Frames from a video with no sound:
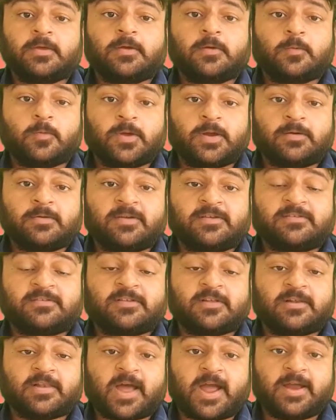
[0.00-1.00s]
Where is
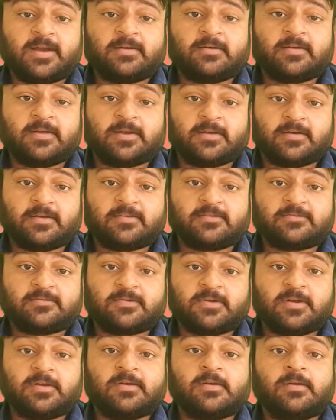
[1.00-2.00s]
the light
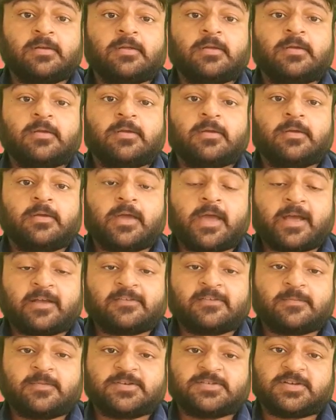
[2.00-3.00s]
industrial
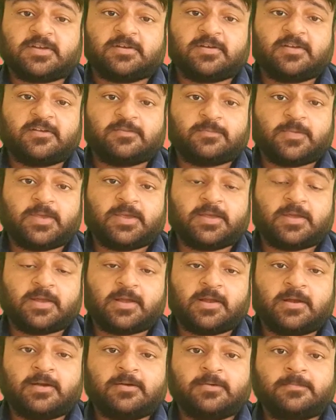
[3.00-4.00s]
exhibition is being
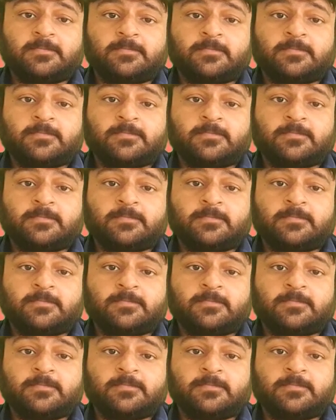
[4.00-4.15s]
held?